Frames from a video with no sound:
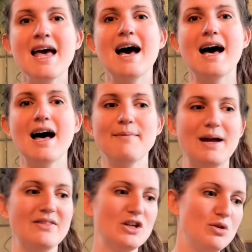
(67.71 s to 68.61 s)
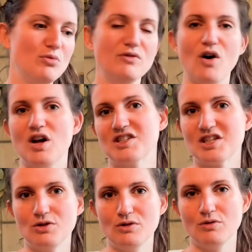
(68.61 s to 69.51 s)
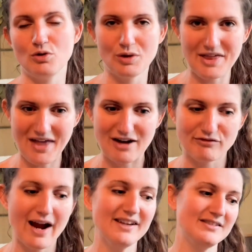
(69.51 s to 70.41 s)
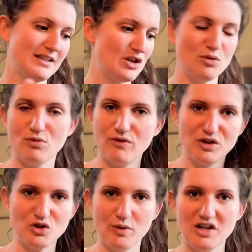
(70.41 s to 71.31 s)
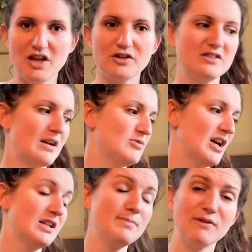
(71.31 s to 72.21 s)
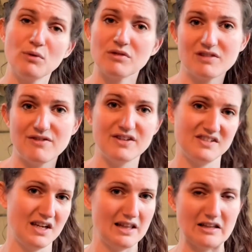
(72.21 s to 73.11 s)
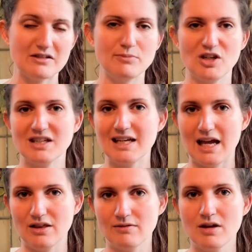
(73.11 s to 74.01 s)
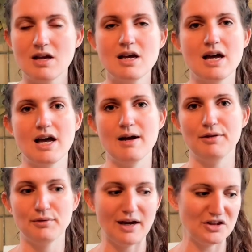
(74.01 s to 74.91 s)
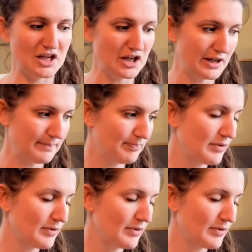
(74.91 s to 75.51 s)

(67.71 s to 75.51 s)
um, and then you move on to, you let that rest and you move on to another subject before revisiting that subject again uh, throughout the year.